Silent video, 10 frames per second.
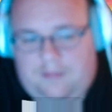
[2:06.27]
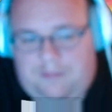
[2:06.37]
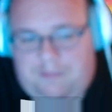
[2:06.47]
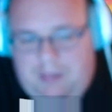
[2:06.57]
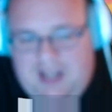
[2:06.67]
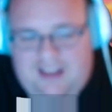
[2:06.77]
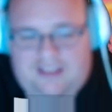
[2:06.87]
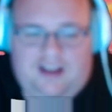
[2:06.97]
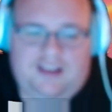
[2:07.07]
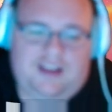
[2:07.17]
based
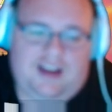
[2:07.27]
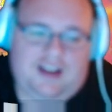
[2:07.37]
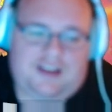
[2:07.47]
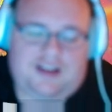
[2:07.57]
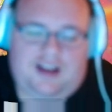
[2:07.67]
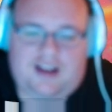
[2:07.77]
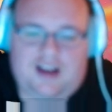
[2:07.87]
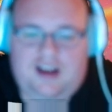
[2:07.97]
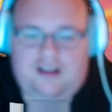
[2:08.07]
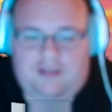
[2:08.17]
on that, I
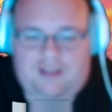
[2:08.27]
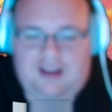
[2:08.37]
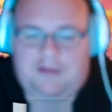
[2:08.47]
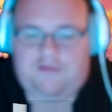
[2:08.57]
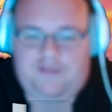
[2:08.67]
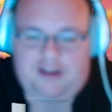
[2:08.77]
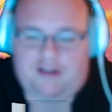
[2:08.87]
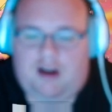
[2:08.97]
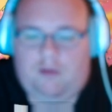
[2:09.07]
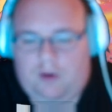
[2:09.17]
kind of was able to figure
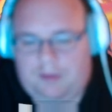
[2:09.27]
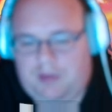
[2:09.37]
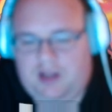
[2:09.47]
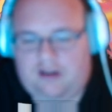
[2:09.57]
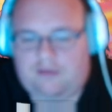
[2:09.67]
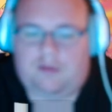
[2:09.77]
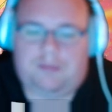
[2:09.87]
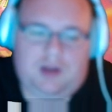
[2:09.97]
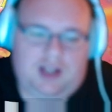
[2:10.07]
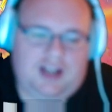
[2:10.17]
out what players were
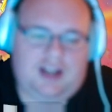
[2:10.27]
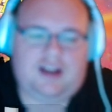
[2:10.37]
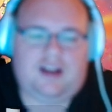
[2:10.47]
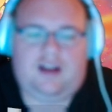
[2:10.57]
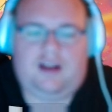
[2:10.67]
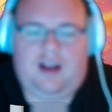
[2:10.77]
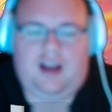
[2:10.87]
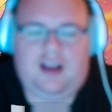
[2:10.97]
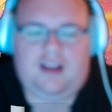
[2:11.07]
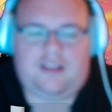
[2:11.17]
playing
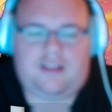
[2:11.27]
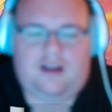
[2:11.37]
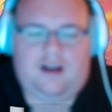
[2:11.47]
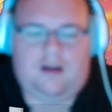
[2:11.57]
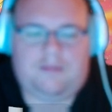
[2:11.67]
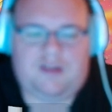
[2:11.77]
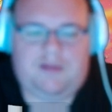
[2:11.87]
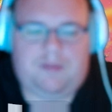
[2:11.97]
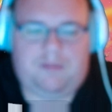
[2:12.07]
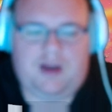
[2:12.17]
as some of the
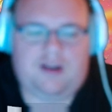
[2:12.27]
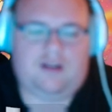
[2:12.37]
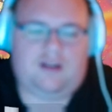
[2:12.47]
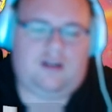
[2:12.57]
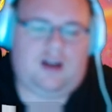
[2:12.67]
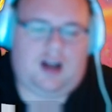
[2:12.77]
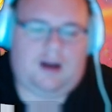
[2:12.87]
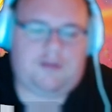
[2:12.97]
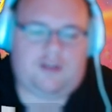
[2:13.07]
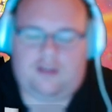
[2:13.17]
better
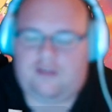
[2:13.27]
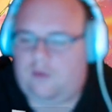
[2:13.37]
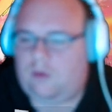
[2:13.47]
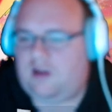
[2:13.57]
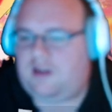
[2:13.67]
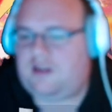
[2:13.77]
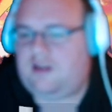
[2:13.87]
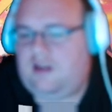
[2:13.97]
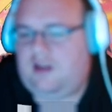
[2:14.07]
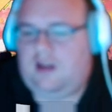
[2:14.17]
options for it.
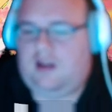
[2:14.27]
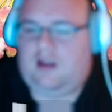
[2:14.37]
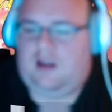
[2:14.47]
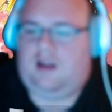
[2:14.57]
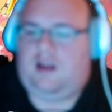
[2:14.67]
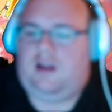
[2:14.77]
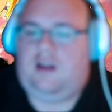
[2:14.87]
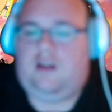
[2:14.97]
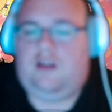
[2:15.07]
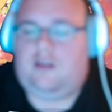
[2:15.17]

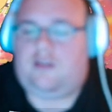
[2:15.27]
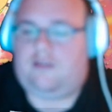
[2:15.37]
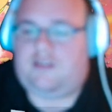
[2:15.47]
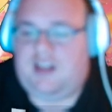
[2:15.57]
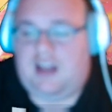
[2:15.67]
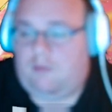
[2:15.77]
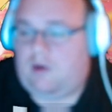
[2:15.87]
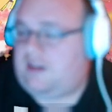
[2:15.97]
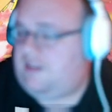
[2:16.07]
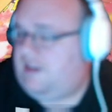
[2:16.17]
So today we're actually going